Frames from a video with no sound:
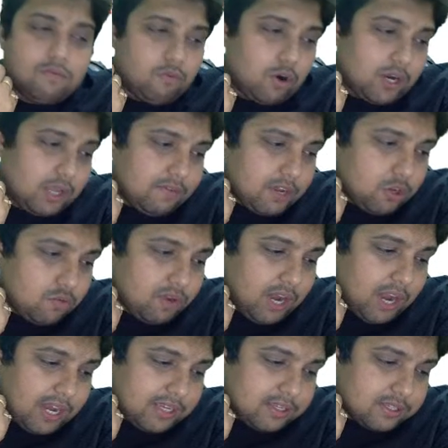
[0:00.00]
Whatever you will
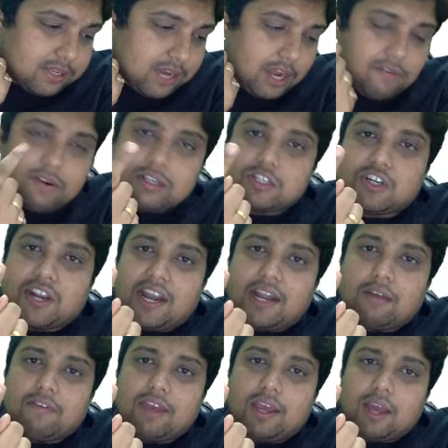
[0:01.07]
ask, I will straight
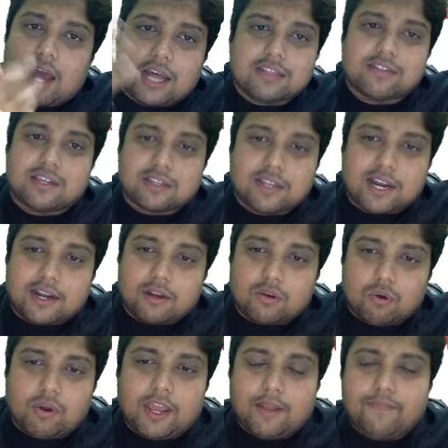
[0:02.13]
away answer that.
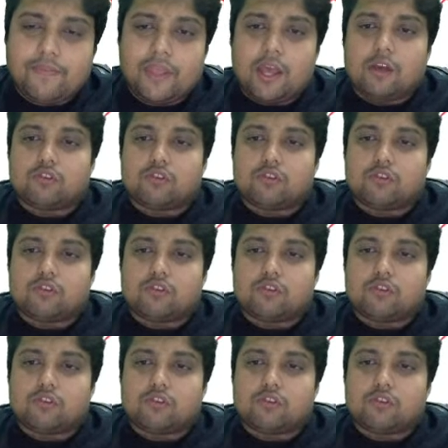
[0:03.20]
Okay.